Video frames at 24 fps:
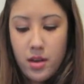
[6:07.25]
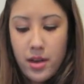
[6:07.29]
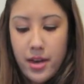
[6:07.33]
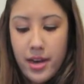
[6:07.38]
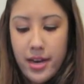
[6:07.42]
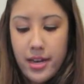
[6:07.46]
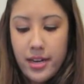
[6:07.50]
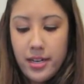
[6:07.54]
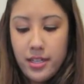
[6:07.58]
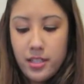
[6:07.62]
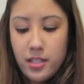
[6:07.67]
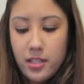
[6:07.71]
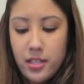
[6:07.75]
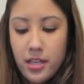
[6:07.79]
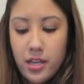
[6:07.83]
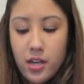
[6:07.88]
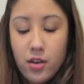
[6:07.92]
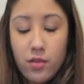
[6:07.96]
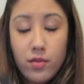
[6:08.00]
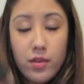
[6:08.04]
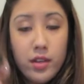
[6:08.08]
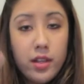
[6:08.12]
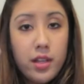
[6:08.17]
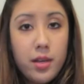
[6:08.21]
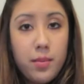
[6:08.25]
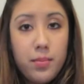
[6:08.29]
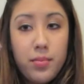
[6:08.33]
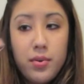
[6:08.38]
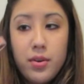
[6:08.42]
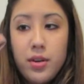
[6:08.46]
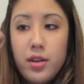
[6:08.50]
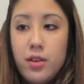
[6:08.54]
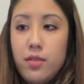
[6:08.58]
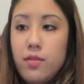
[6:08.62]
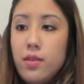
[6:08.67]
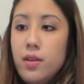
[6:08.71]
And it's like a really
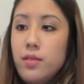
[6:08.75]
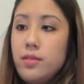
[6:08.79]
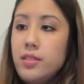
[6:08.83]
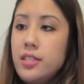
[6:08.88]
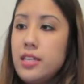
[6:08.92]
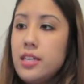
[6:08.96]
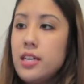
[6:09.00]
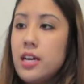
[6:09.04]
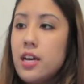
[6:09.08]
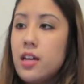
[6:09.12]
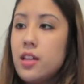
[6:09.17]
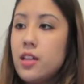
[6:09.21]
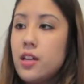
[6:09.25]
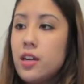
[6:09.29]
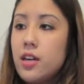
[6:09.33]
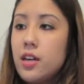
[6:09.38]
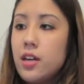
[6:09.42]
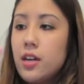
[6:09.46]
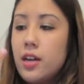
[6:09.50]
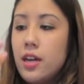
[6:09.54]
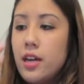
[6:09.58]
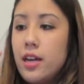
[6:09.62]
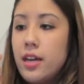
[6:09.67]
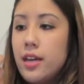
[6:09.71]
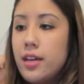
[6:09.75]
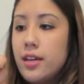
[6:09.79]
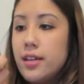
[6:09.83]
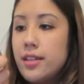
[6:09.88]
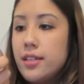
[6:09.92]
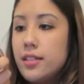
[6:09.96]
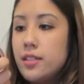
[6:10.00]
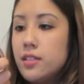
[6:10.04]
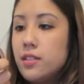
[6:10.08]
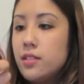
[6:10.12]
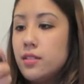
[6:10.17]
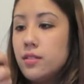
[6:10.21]
pretty rosy color
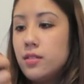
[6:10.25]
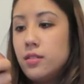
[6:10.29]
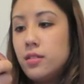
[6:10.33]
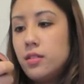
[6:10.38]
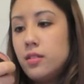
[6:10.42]
and